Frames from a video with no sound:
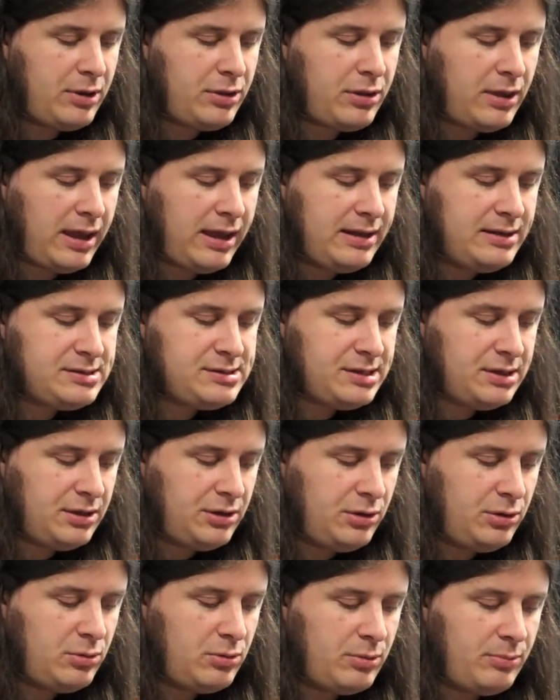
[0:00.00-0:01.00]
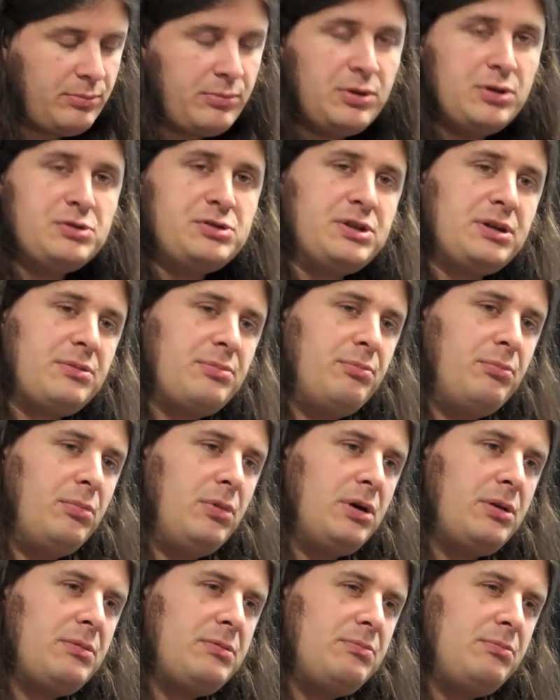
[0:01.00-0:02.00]
into music
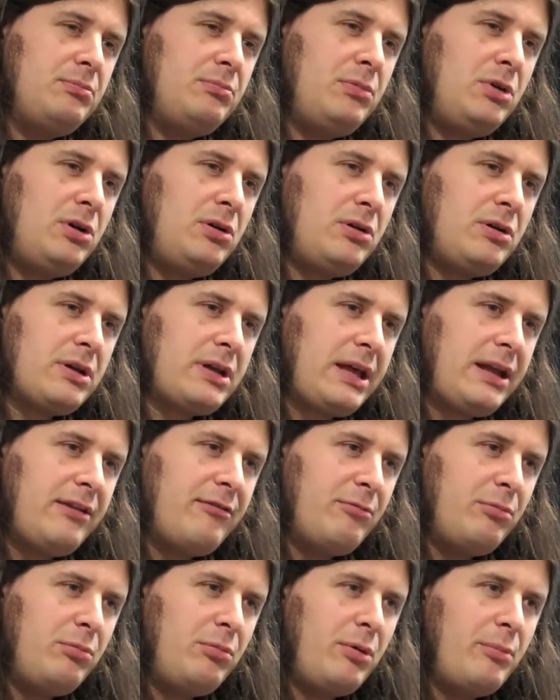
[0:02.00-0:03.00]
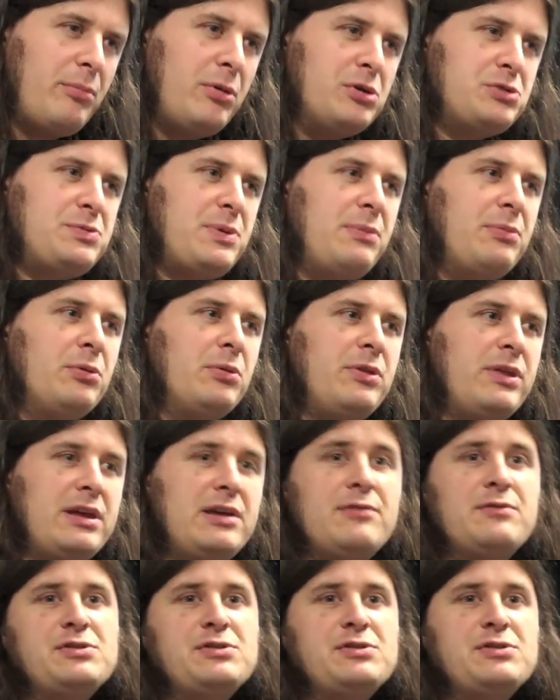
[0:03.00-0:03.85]
more kind of what most people would think of